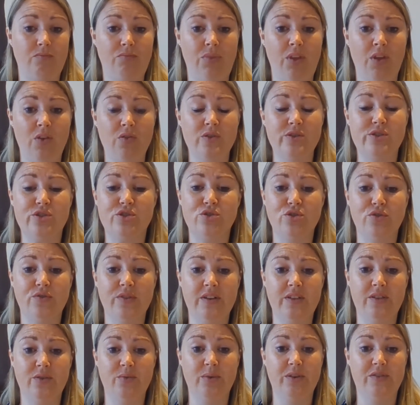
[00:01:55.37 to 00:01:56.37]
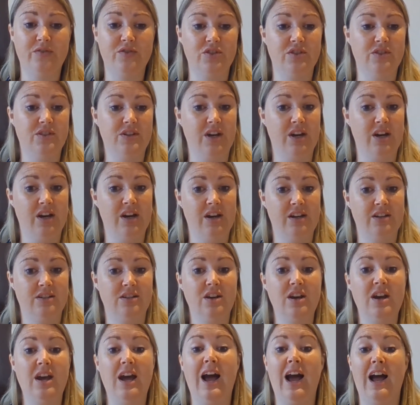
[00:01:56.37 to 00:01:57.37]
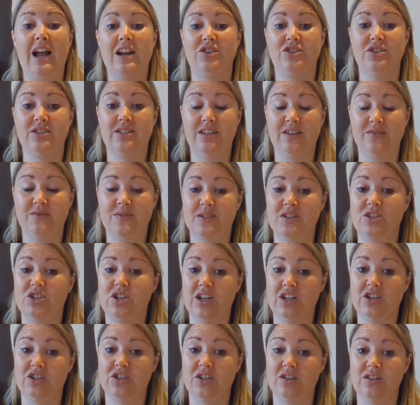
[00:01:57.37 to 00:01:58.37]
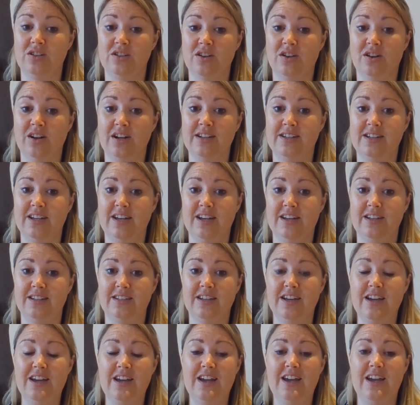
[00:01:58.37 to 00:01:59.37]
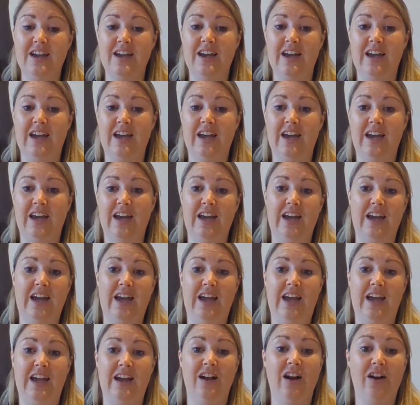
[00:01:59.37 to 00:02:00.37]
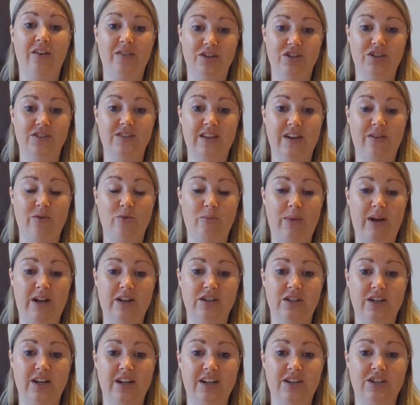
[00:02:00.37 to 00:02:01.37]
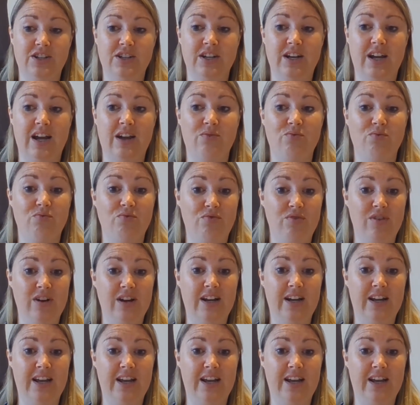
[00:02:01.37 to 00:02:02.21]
the story that we've just heard, and just gives suggestions and ideas. It encourages their imagination and really